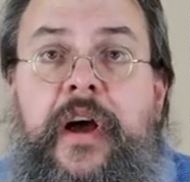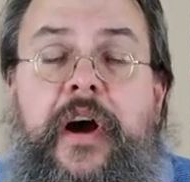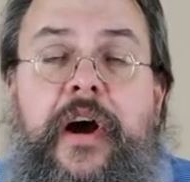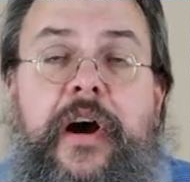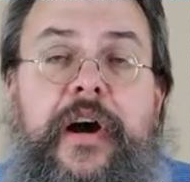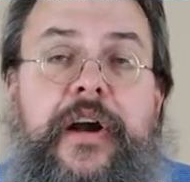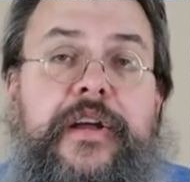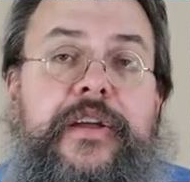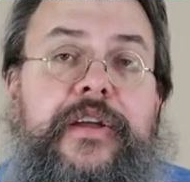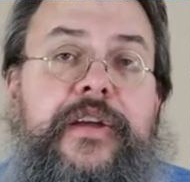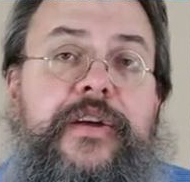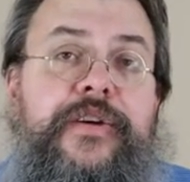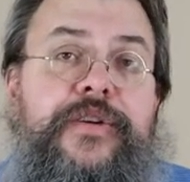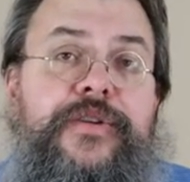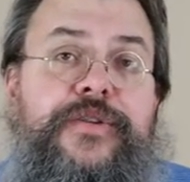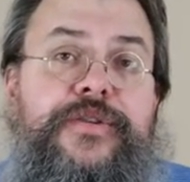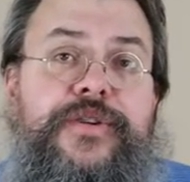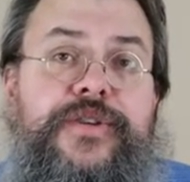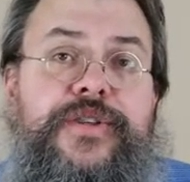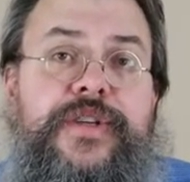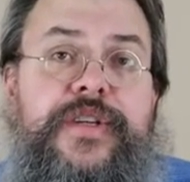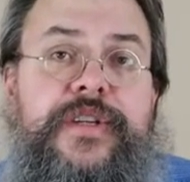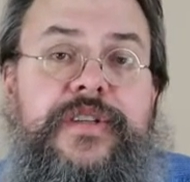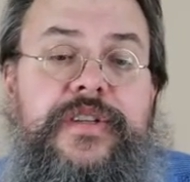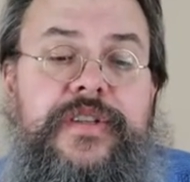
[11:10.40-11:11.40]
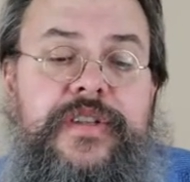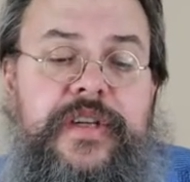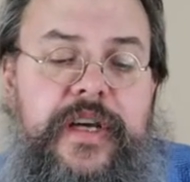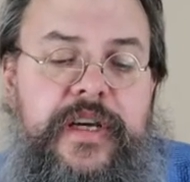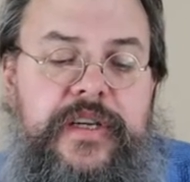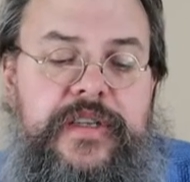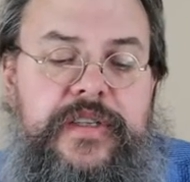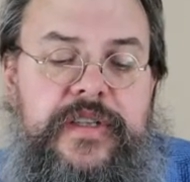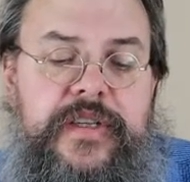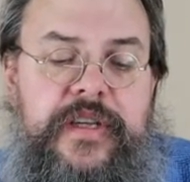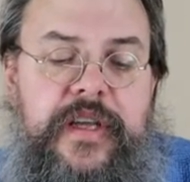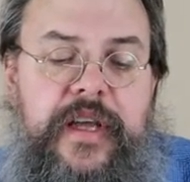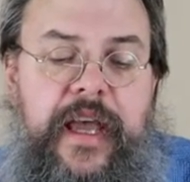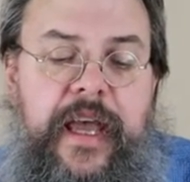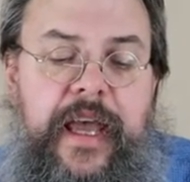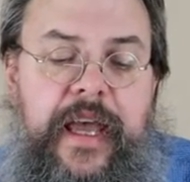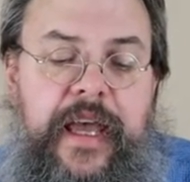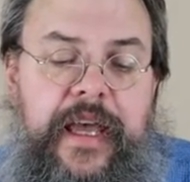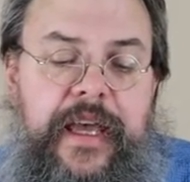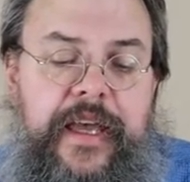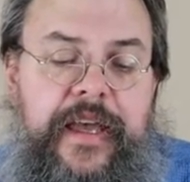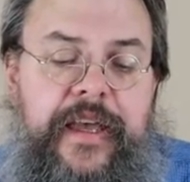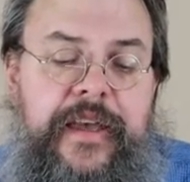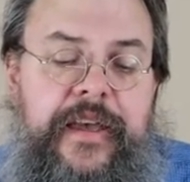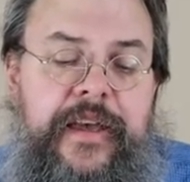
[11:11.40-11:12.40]
Our conclusion says,
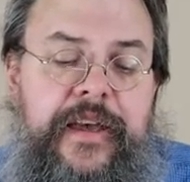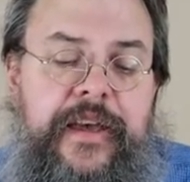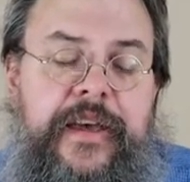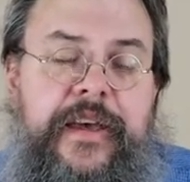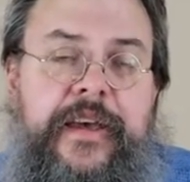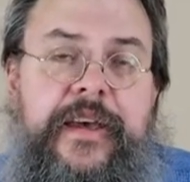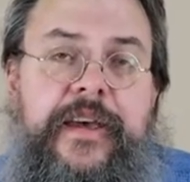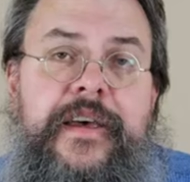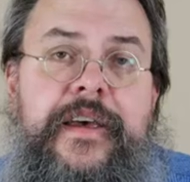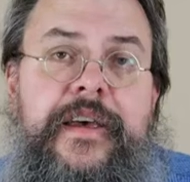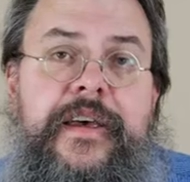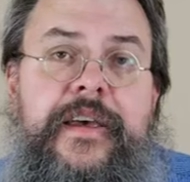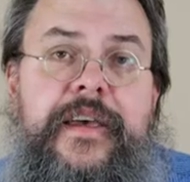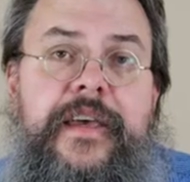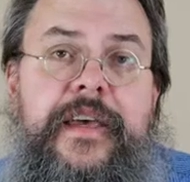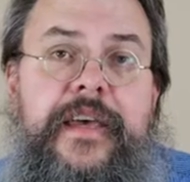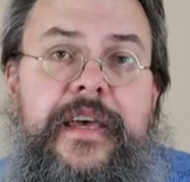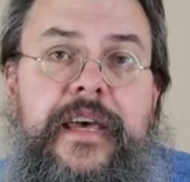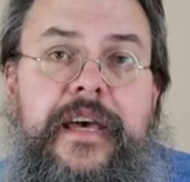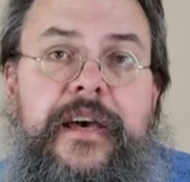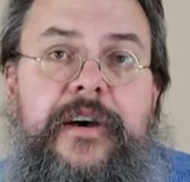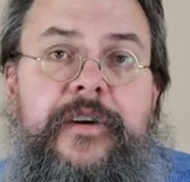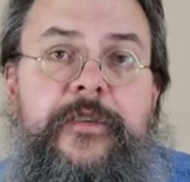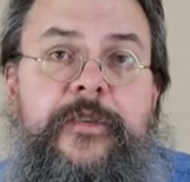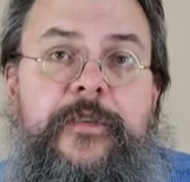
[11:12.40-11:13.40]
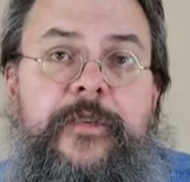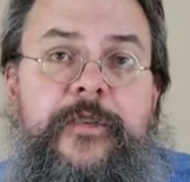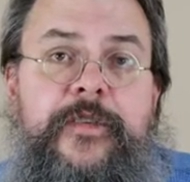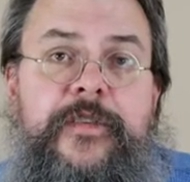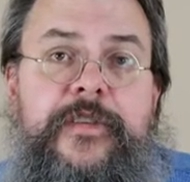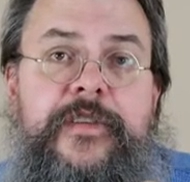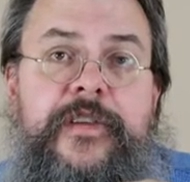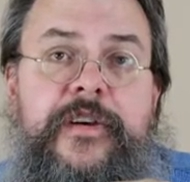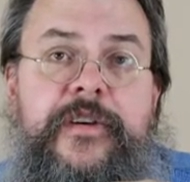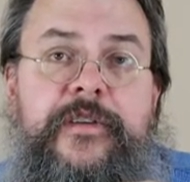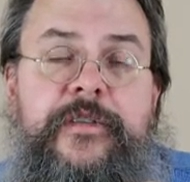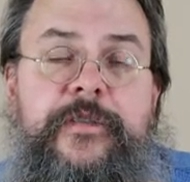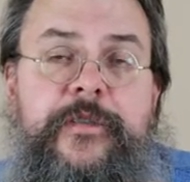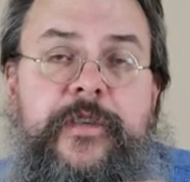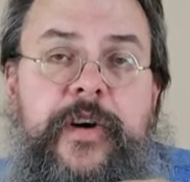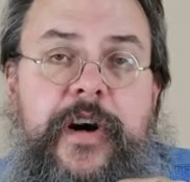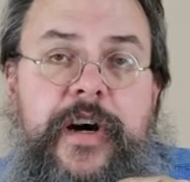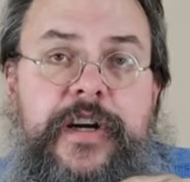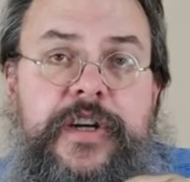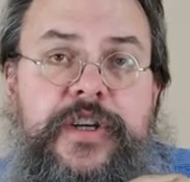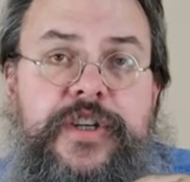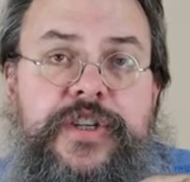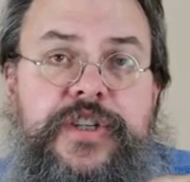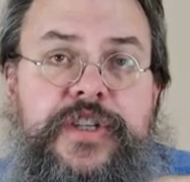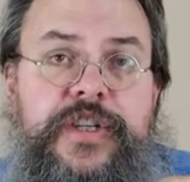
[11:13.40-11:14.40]
hey, if the
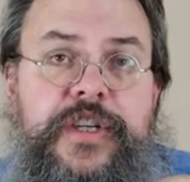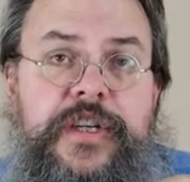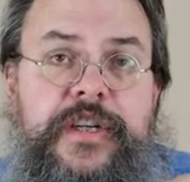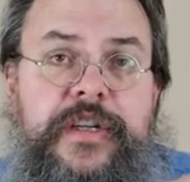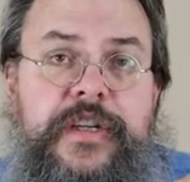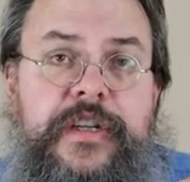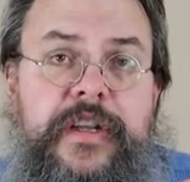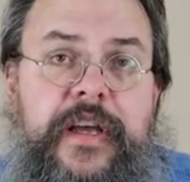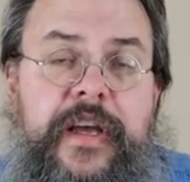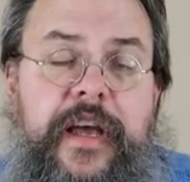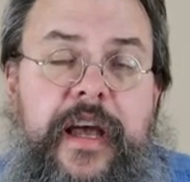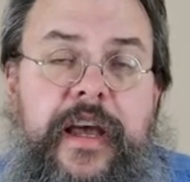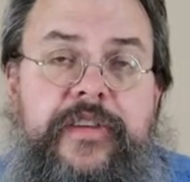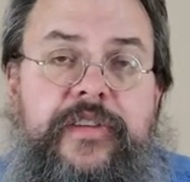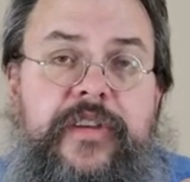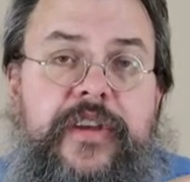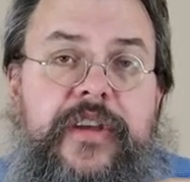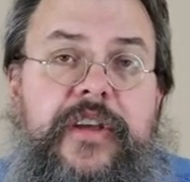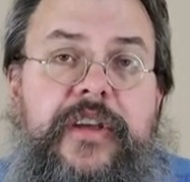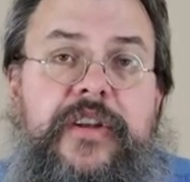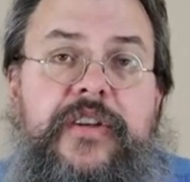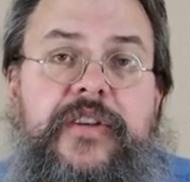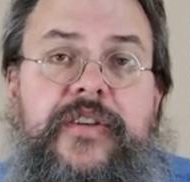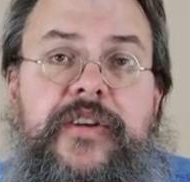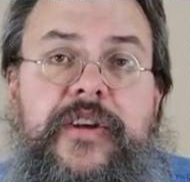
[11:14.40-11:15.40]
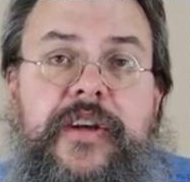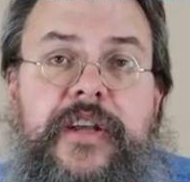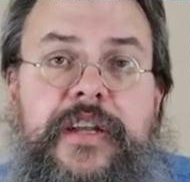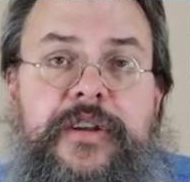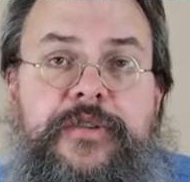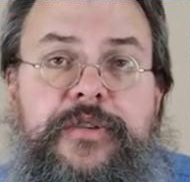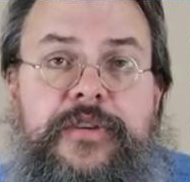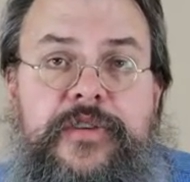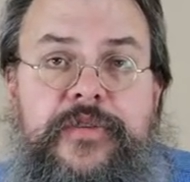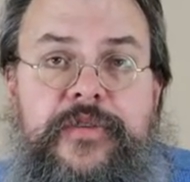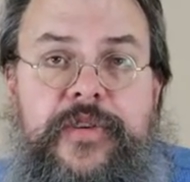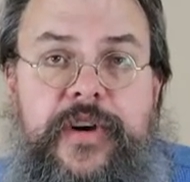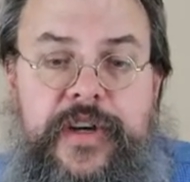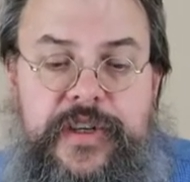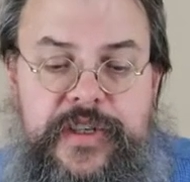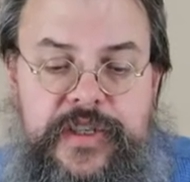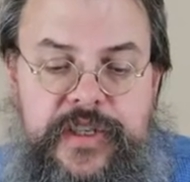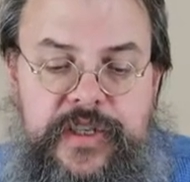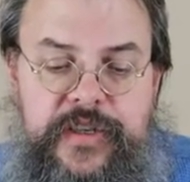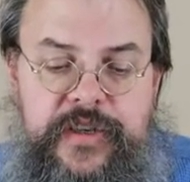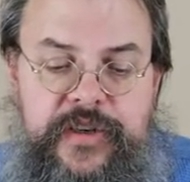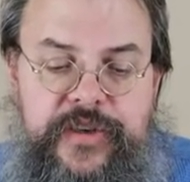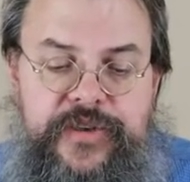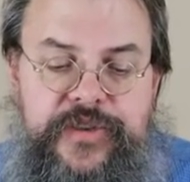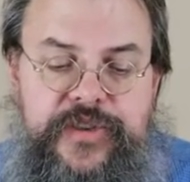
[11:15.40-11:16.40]
function as a continuous
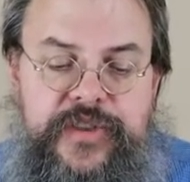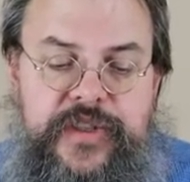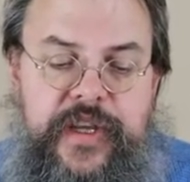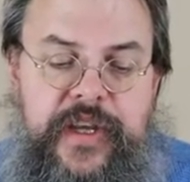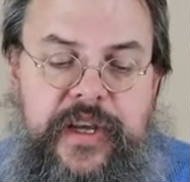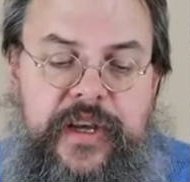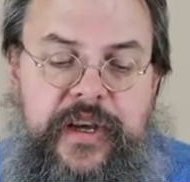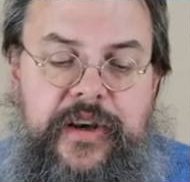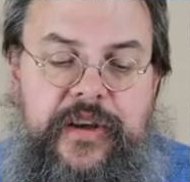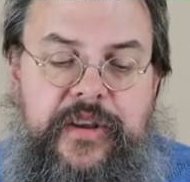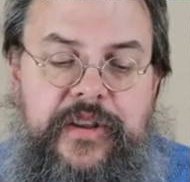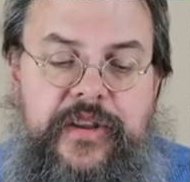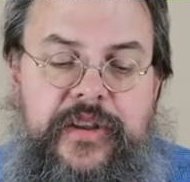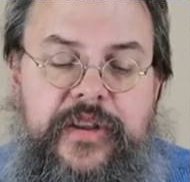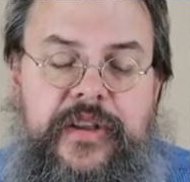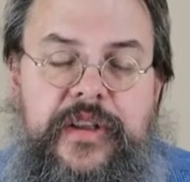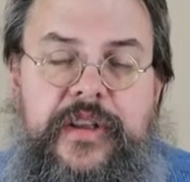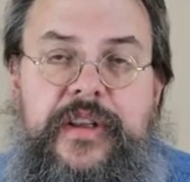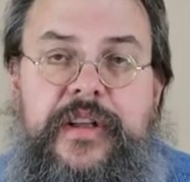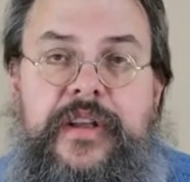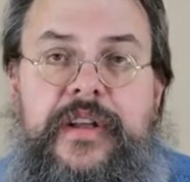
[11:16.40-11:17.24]
function goes to L,